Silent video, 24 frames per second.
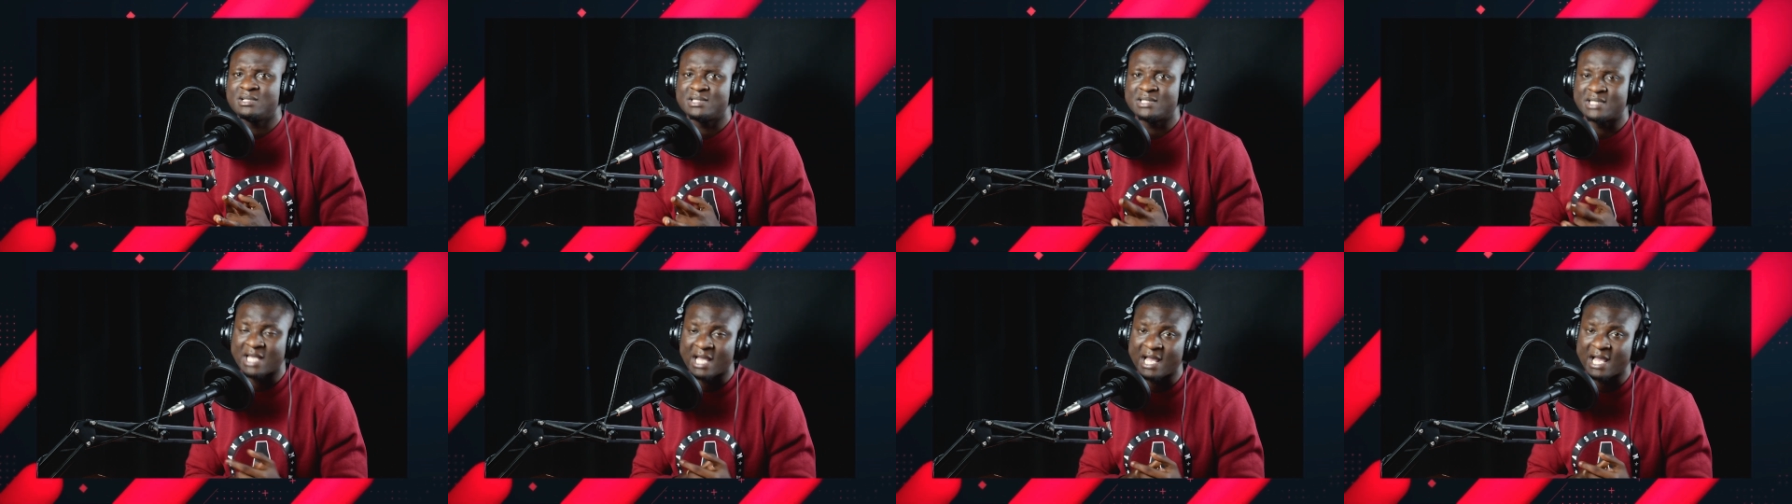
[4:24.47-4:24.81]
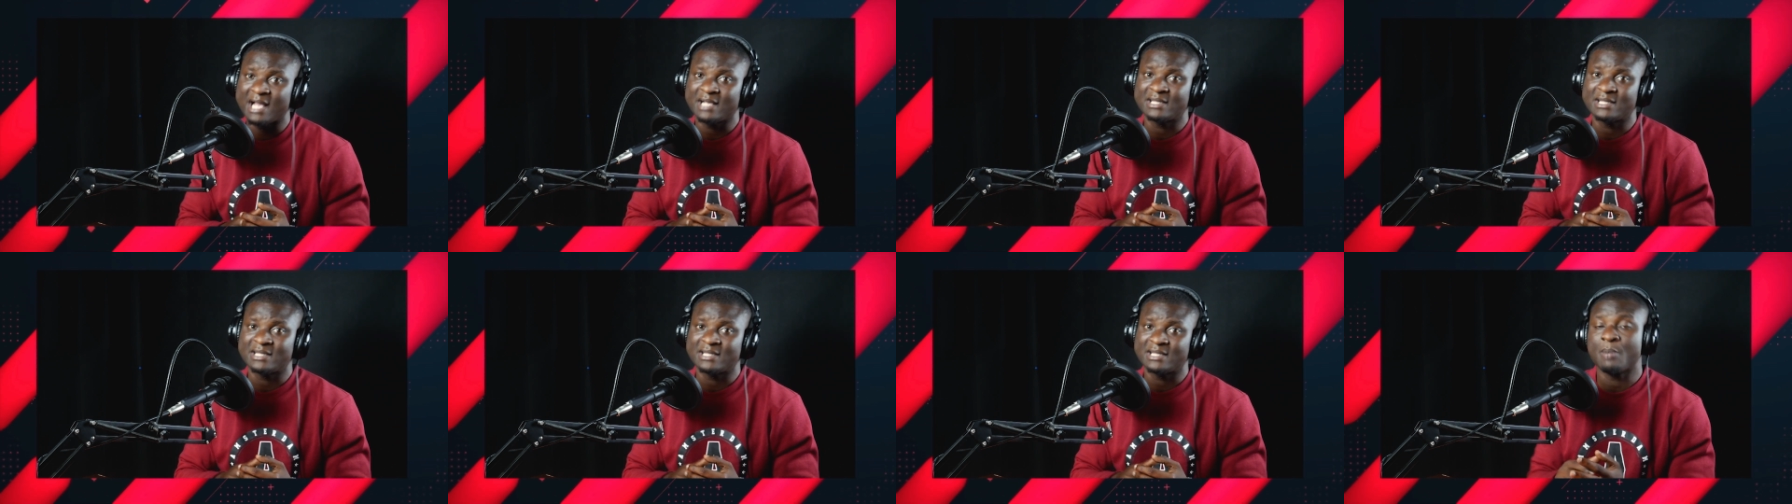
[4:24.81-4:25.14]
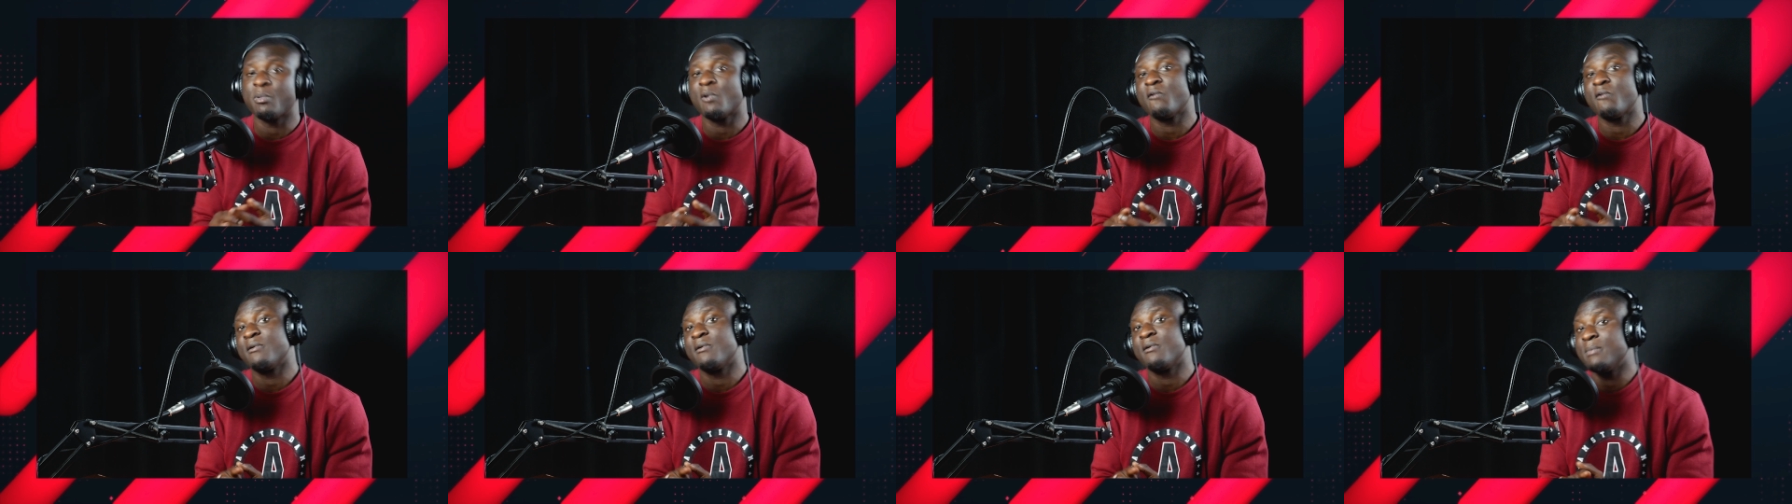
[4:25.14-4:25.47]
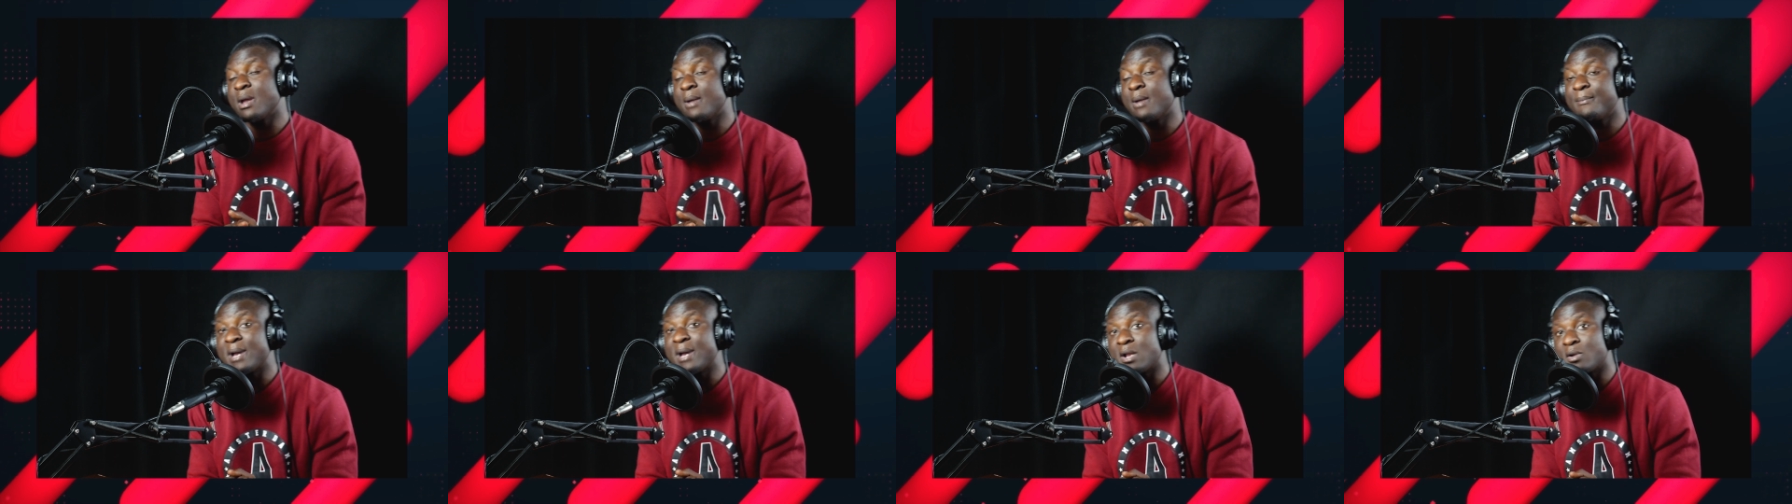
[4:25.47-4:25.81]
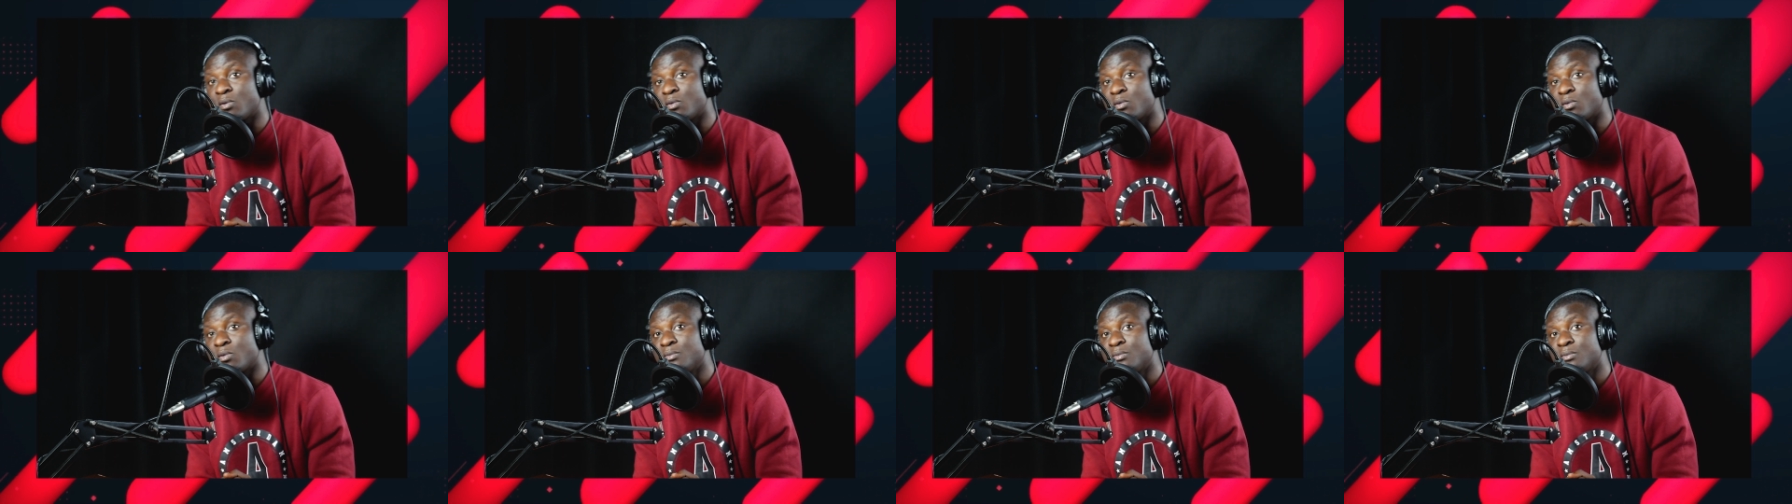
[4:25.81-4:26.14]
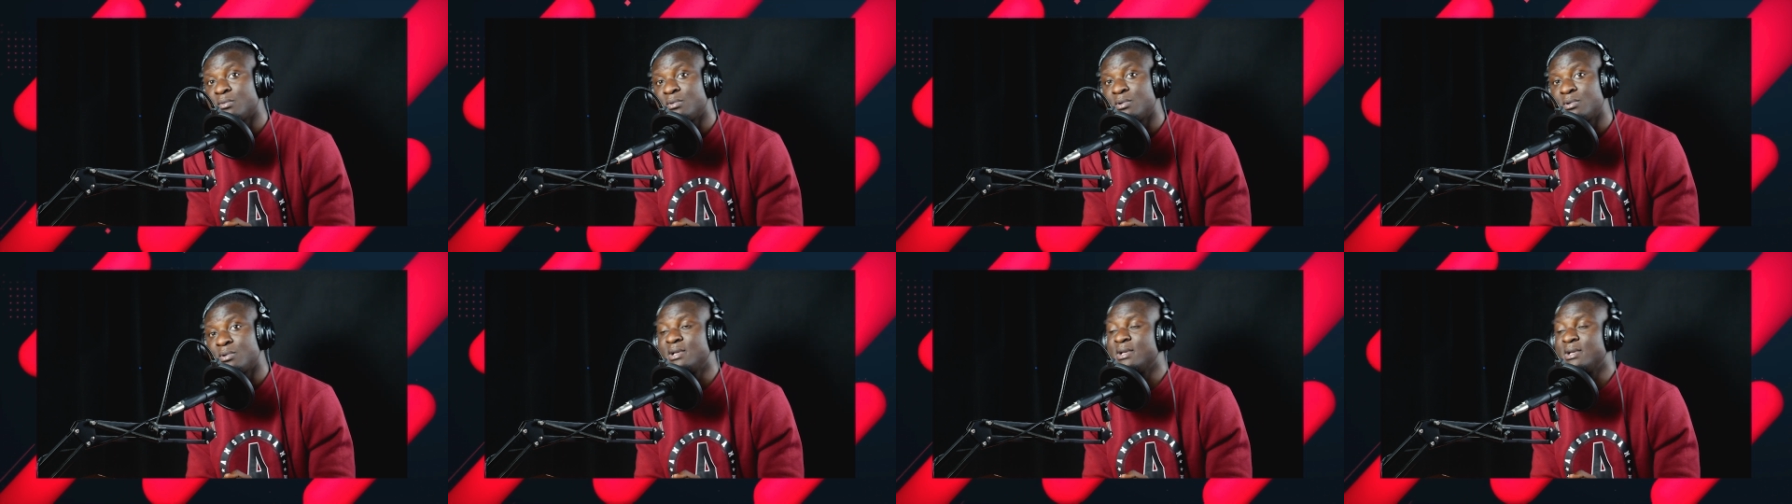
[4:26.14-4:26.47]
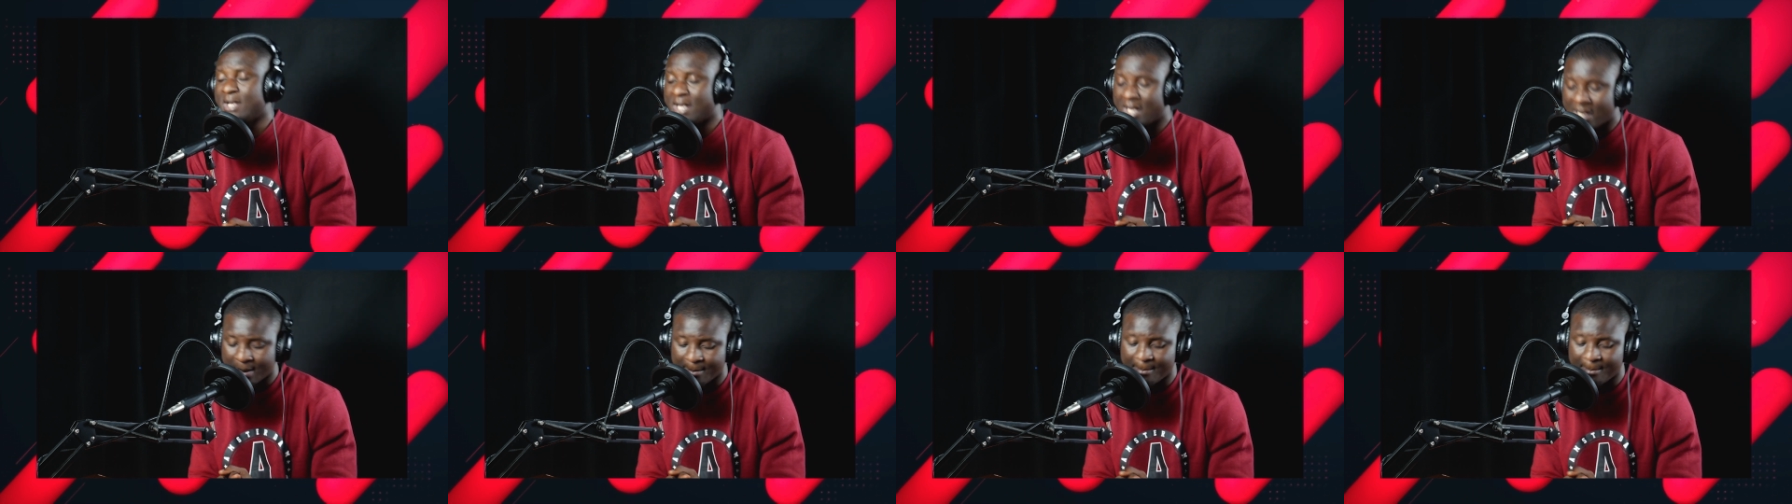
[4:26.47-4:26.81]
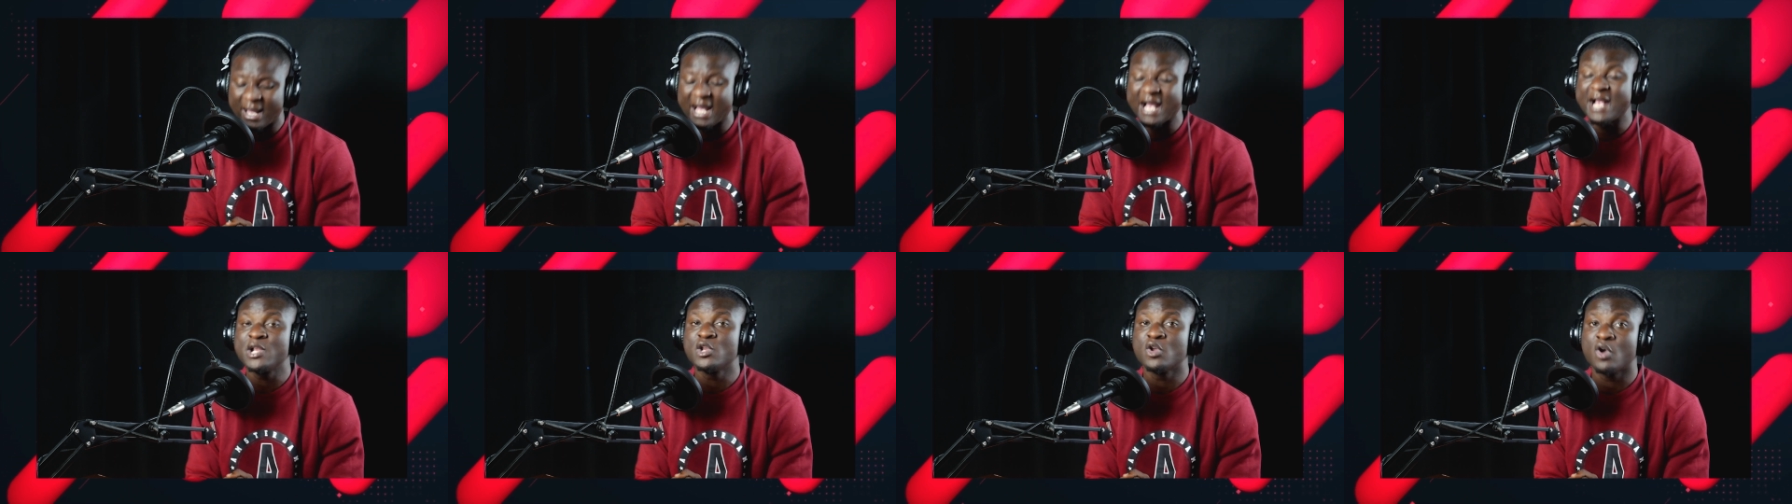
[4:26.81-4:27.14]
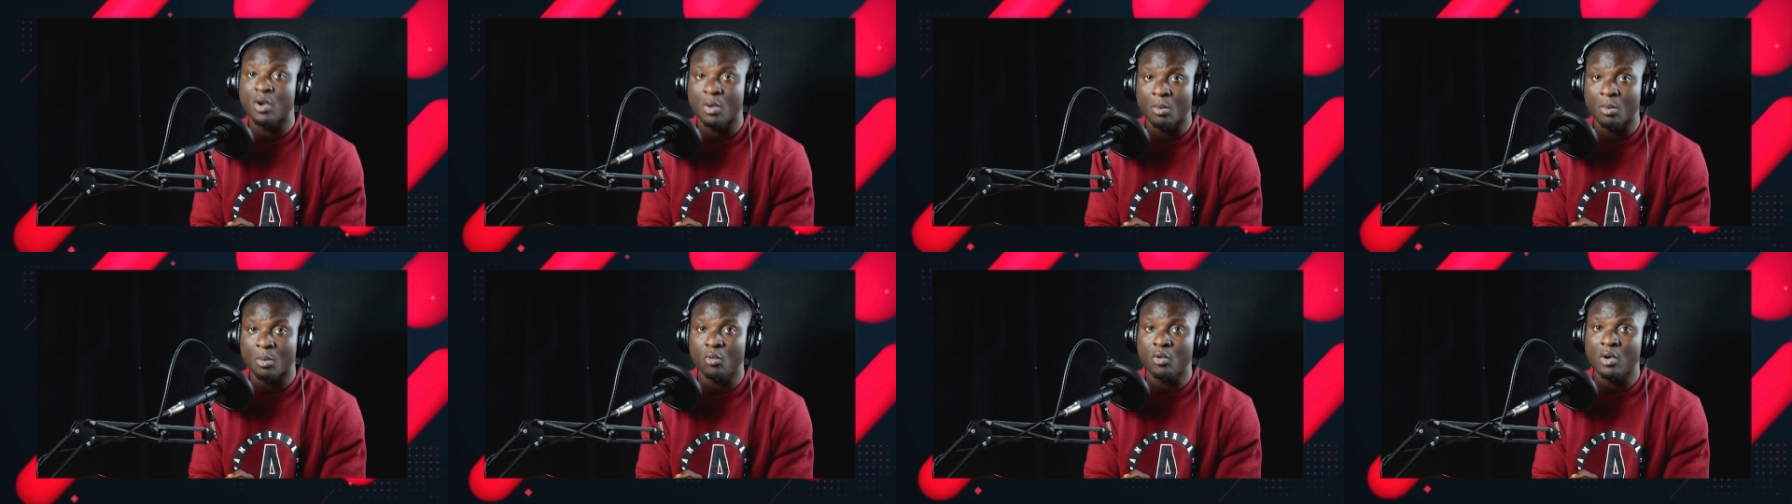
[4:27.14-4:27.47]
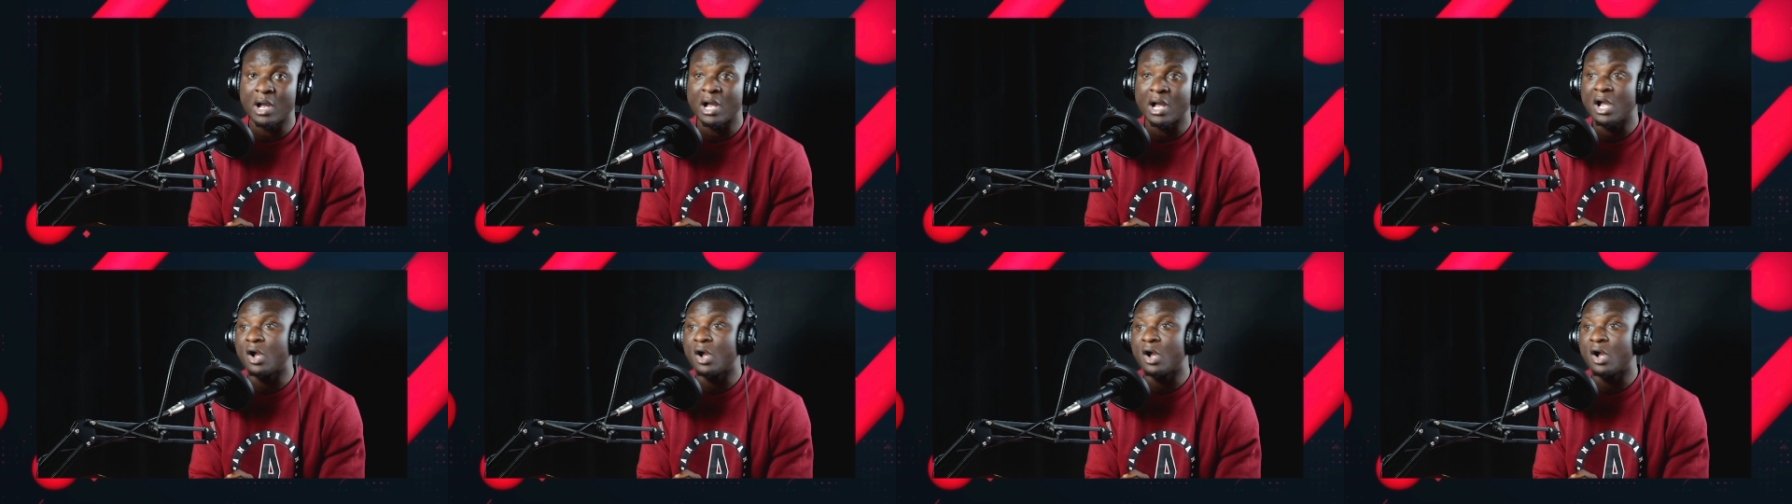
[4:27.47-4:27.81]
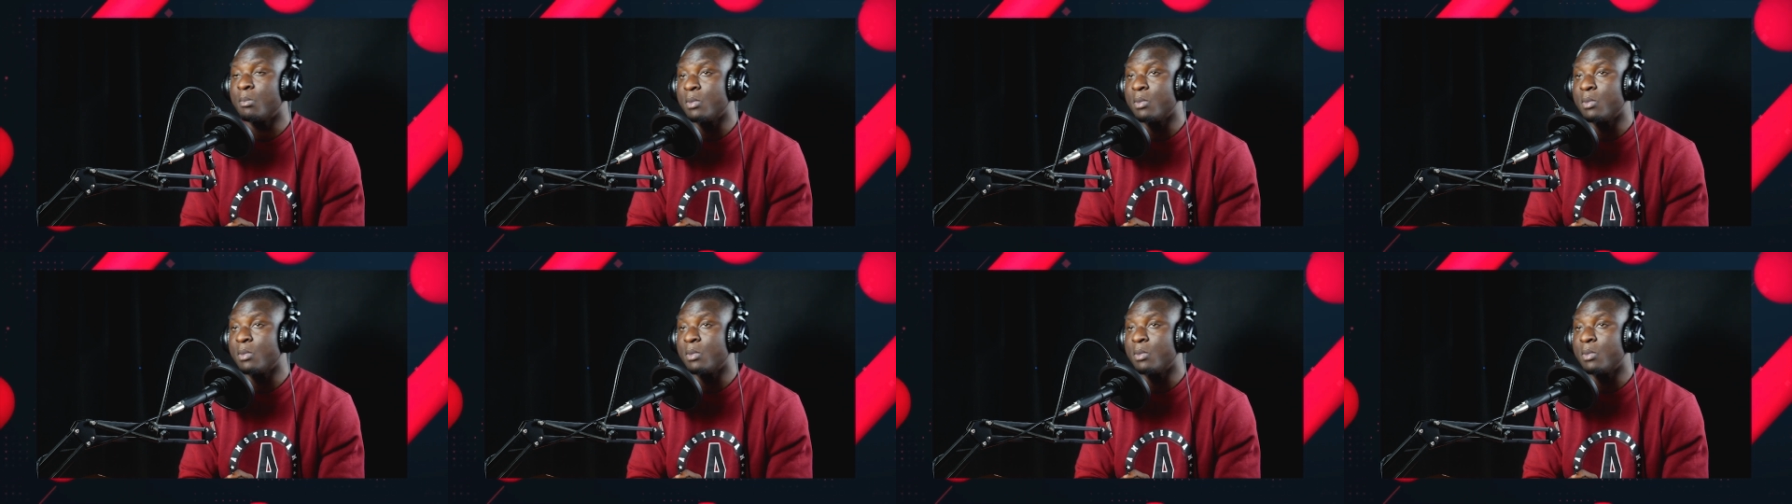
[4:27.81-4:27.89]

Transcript: Sa type of a man, and by your more